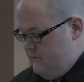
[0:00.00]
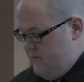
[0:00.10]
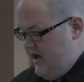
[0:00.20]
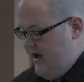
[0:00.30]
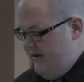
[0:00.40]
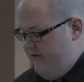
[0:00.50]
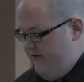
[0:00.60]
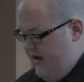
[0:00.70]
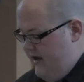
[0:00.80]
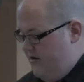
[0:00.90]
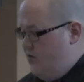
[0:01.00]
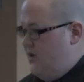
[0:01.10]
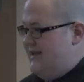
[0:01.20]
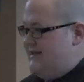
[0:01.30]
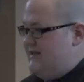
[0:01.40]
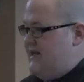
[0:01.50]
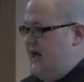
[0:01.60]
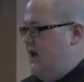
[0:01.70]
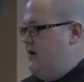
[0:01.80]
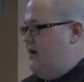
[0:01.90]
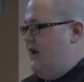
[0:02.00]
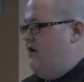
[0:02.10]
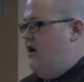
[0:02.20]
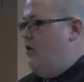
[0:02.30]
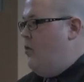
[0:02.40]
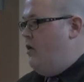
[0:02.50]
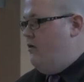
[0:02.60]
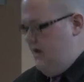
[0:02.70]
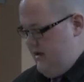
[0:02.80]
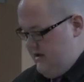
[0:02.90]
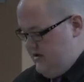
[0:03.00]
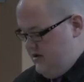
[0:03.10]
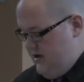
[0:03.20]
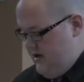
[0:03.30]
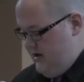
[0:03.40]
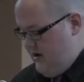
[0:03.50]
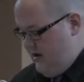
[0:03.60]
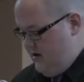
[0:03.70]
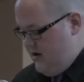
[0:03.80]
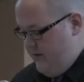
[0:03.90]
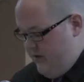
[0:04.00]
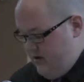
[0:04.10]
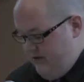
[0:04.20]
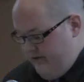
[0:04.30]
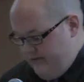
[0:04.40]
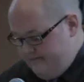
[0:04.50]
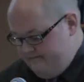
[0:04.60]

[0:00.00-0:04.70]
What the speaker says: The kind of faith that we can stand and not worry that it's going to topple over.